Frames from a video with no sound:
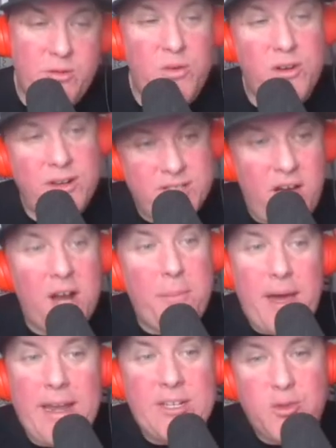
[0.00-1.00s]
And we're going to talk
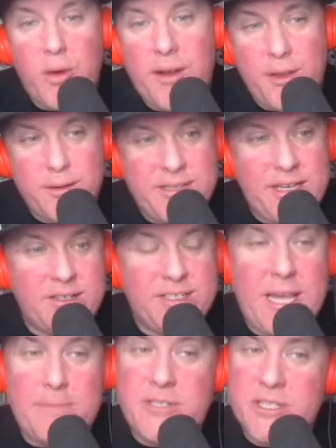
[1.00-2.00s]
about each one of those
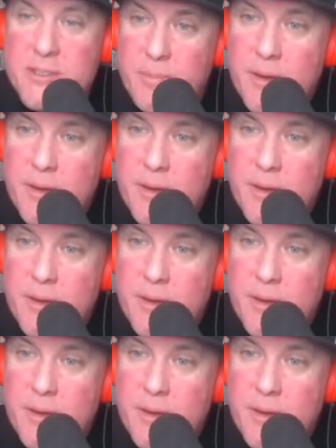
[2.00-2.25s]
interceptions.